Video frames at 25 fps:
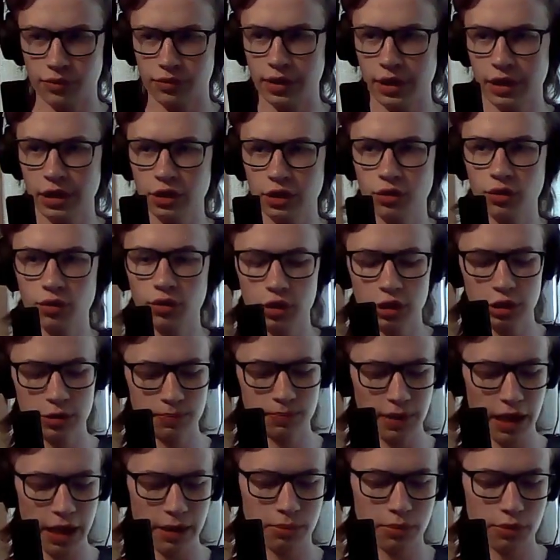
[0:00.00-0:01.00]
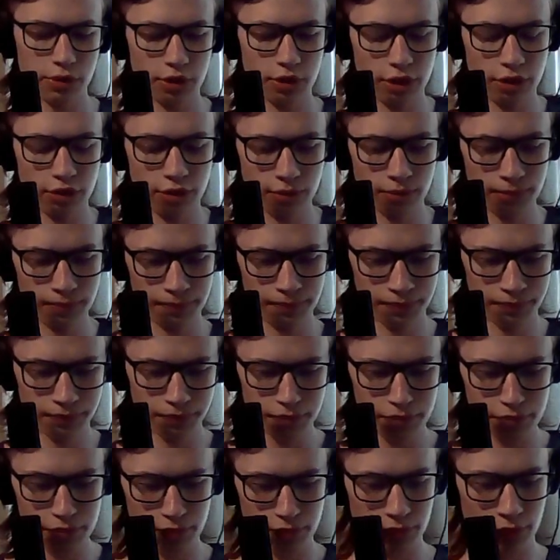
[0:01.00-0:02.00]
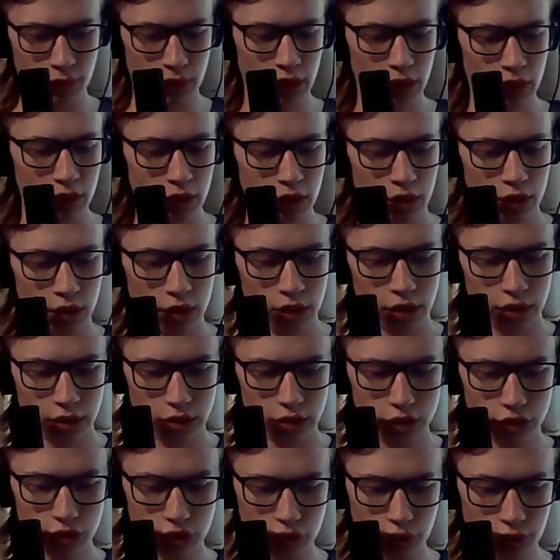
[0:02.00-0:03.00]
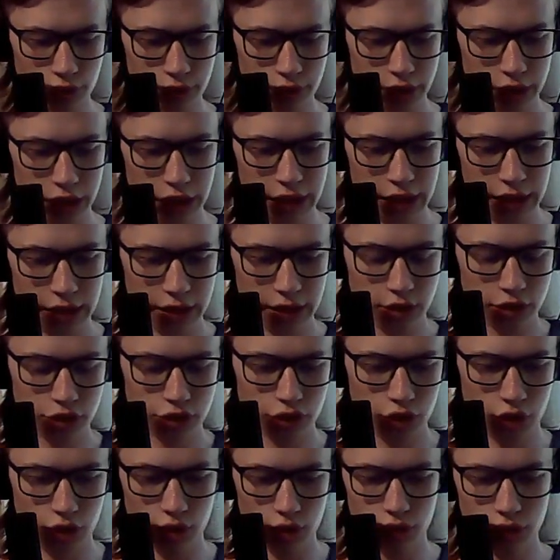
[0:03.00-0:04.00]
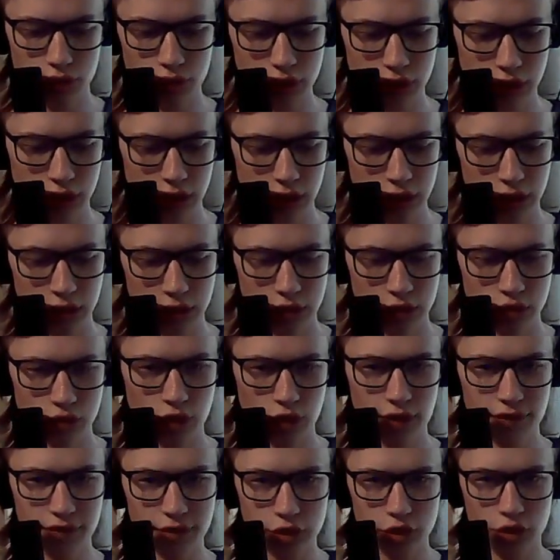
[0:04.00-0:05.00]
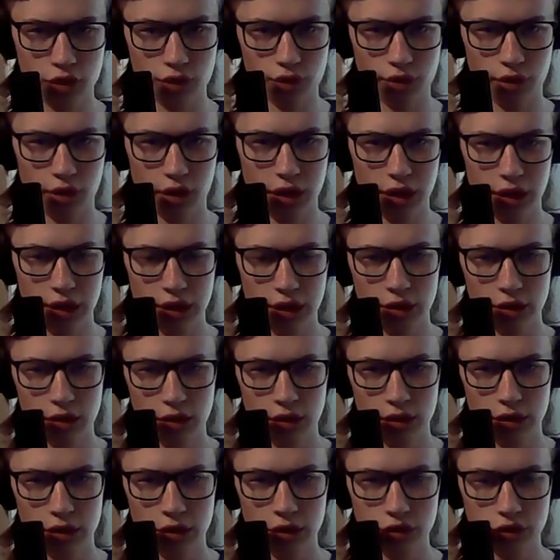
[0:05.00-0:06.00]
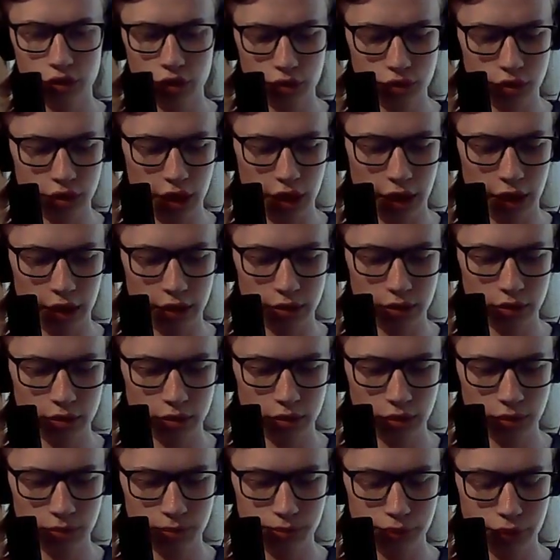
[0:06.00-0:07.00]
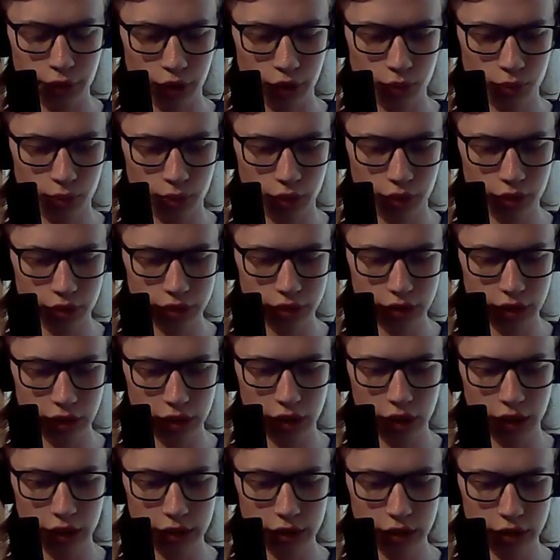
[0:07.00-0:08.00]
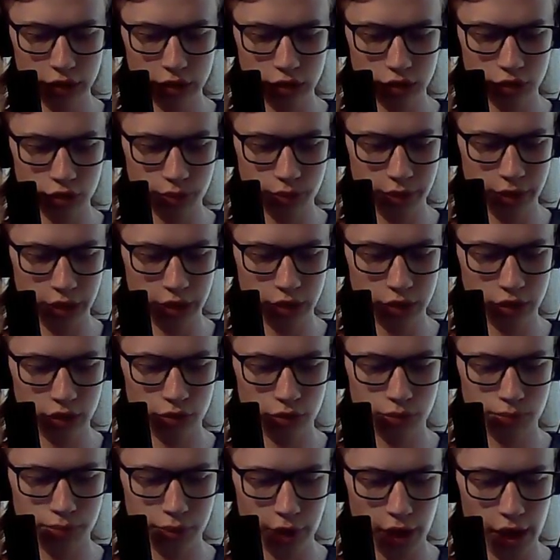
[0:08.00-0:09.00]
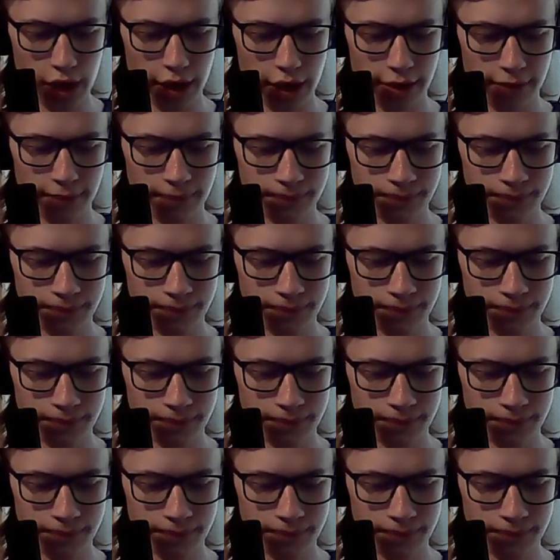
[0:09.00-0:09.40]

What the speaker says: reading you this paper here. The story shows, so I have a story that shows that prayer works and God listens when you pray.